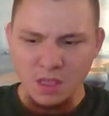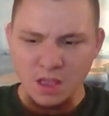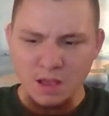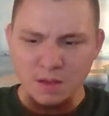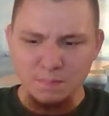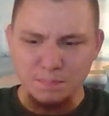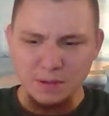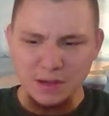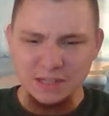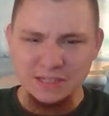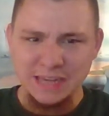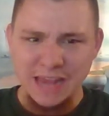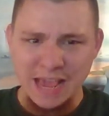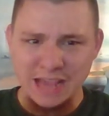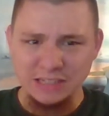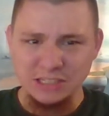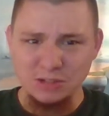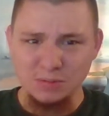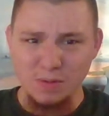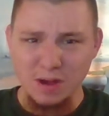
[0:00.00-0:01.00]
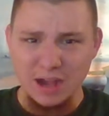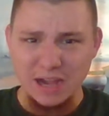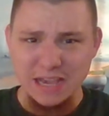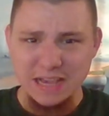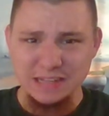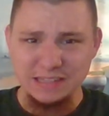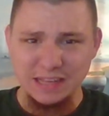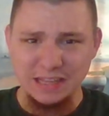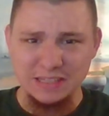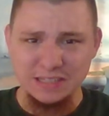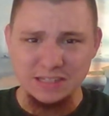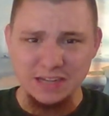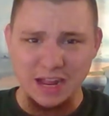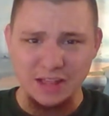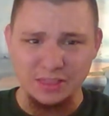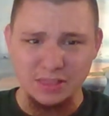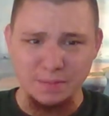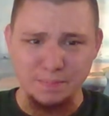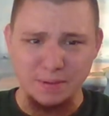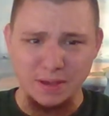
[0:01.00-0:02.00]
But taste wise, it's
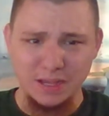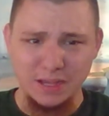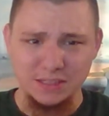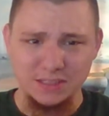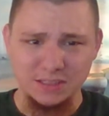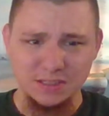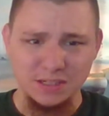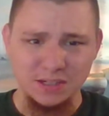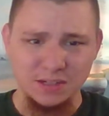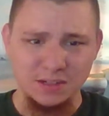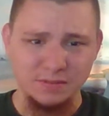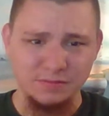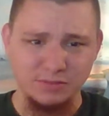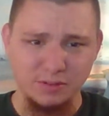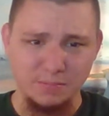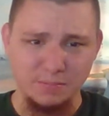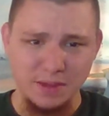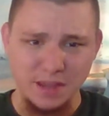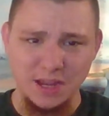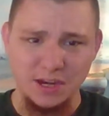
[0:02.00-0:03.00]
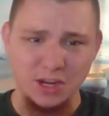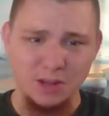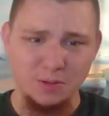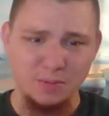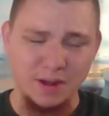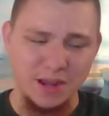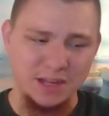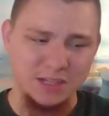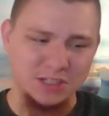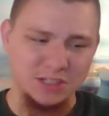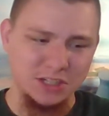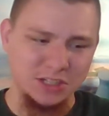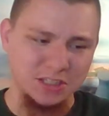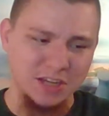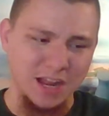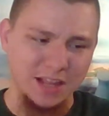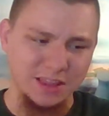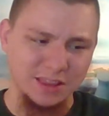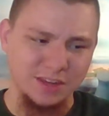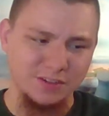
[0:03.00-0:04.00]
not the best for me anyway. It's just
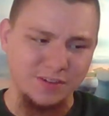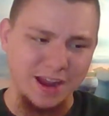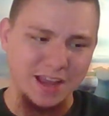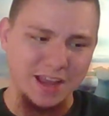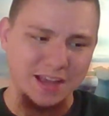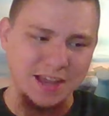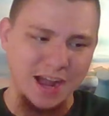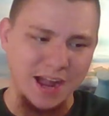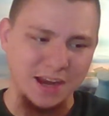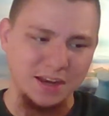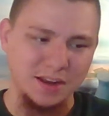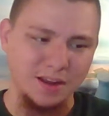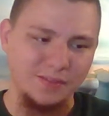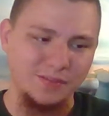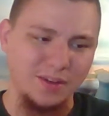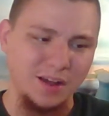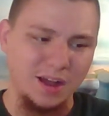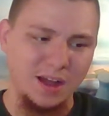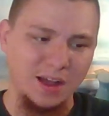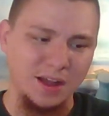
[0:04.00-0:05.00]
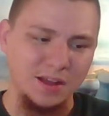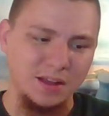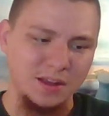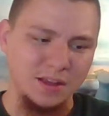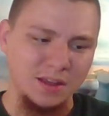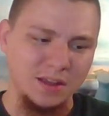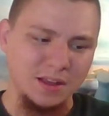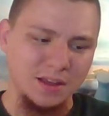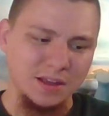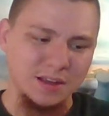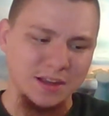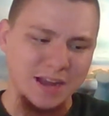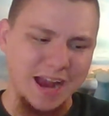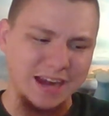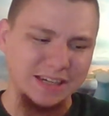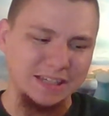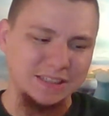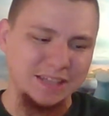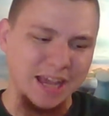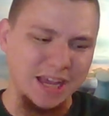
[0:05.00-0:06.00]
not the right kind of
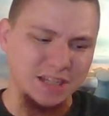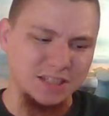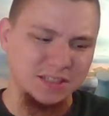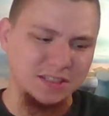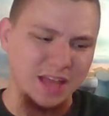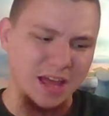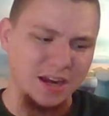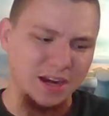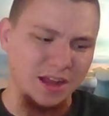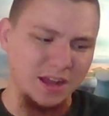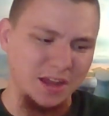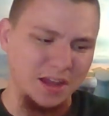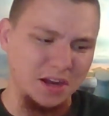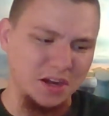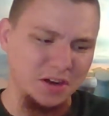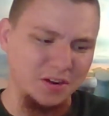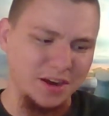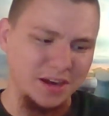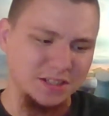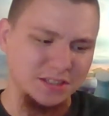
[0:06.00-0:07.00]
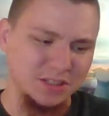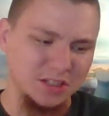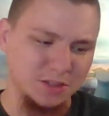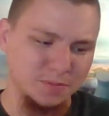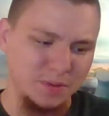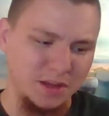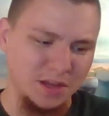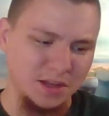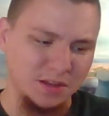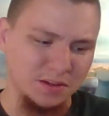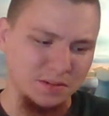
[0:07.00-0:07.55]
taste that interests me.